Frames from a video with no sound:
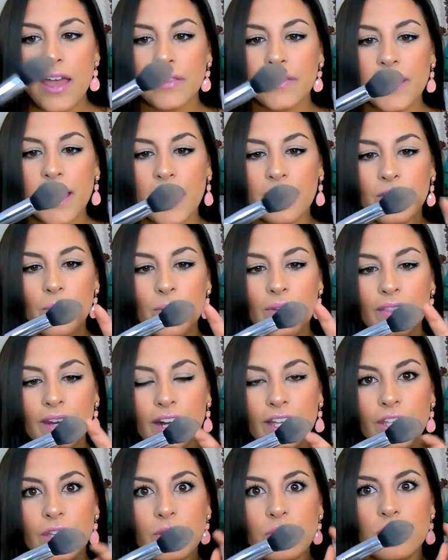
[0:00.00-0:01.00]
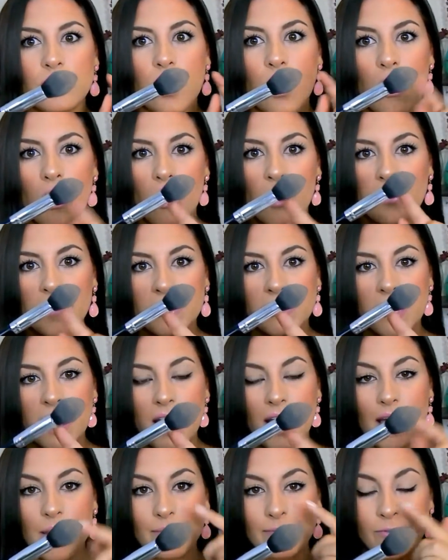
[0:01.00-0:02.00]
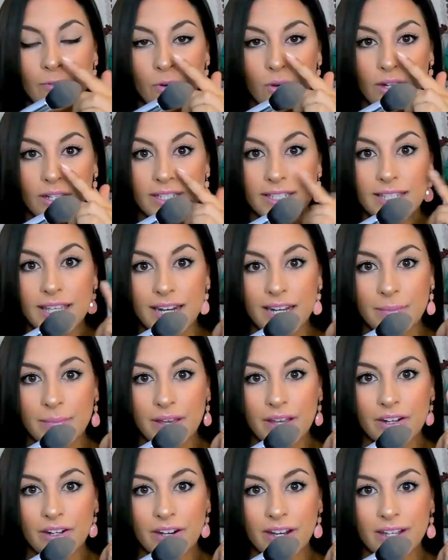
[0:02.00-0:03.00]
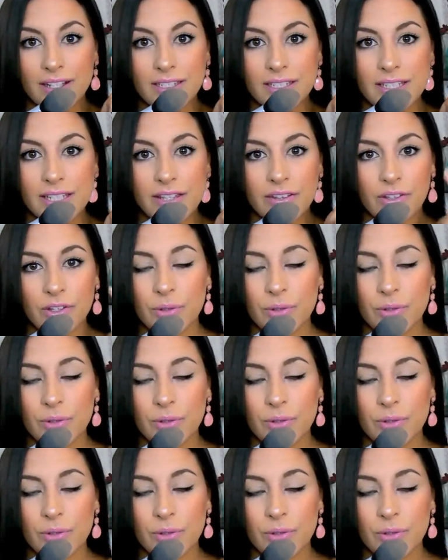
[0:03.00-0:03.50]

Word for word: The other one that I use all the time for setting my under eye concealer,